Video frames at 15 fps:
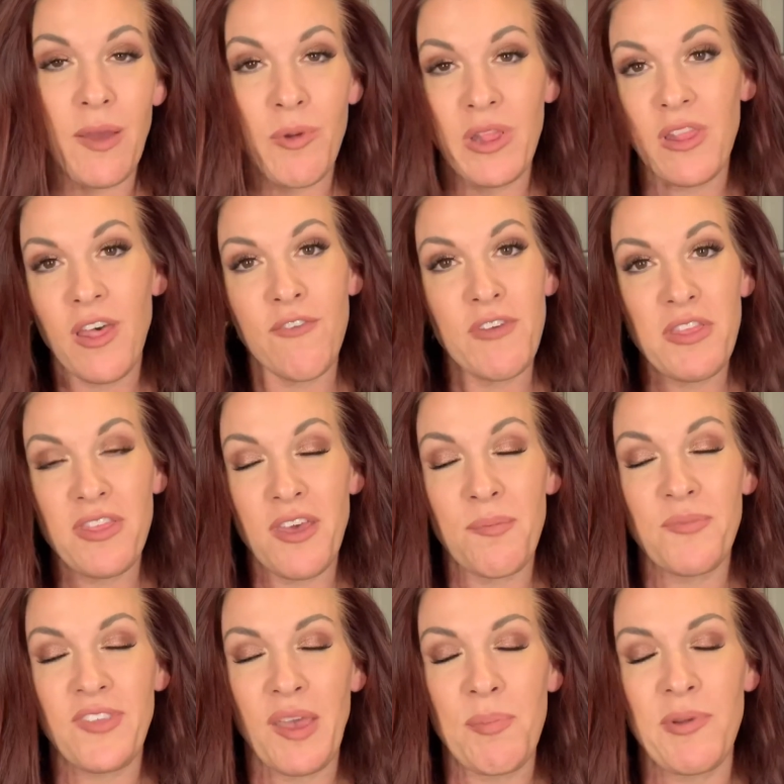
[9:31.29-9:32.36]
I would love a
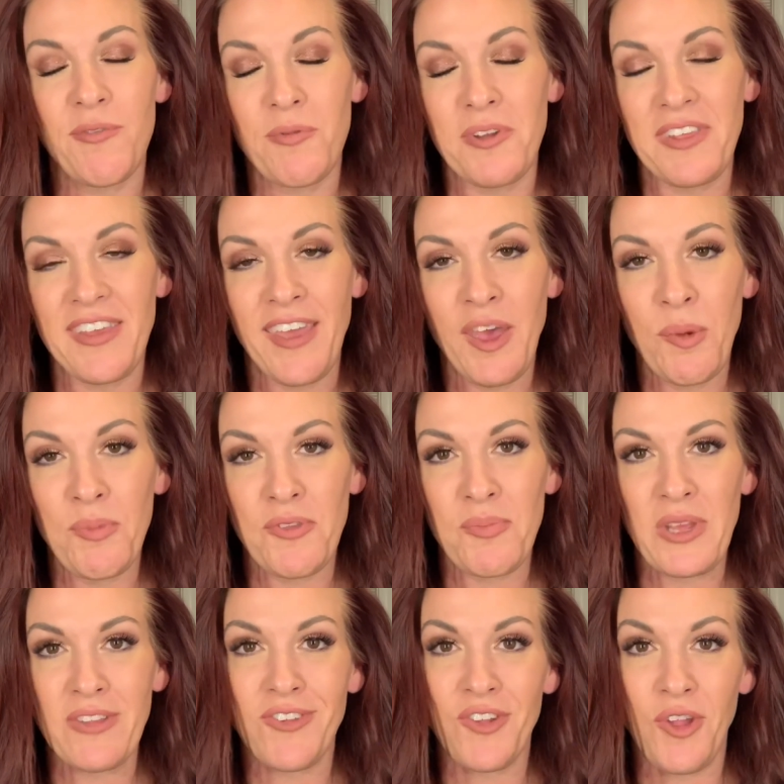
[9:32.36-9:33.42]
thumbs up. It really helps
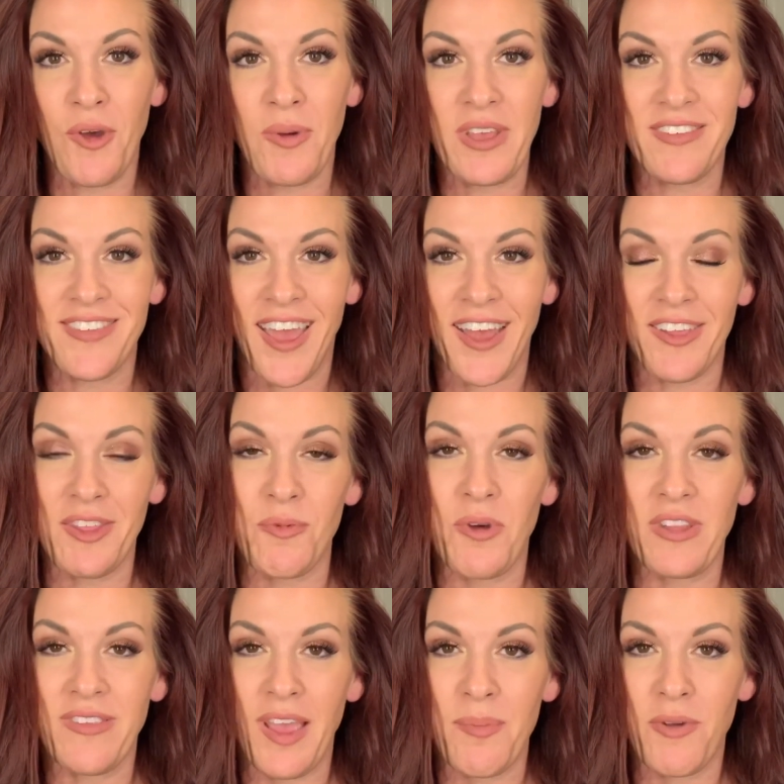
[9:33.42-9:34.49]
me to know exactly
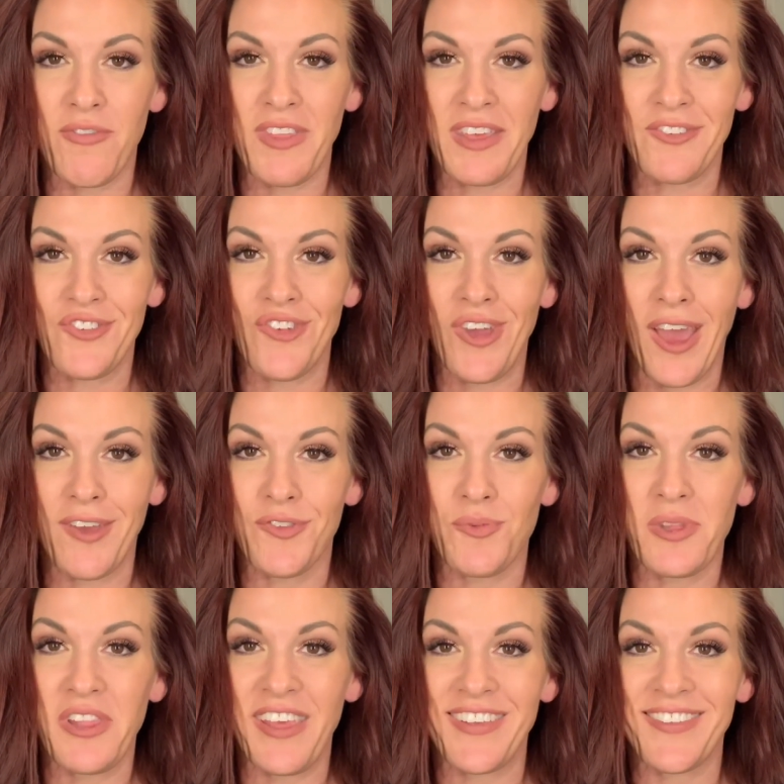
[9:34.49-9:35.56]
what type of things you guys
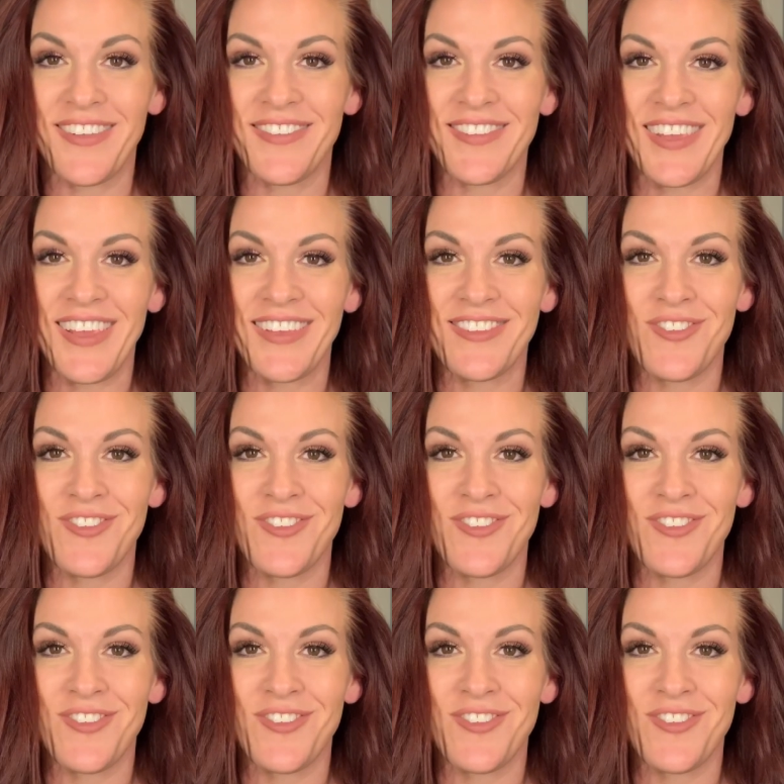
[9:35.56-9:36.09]
would like to see.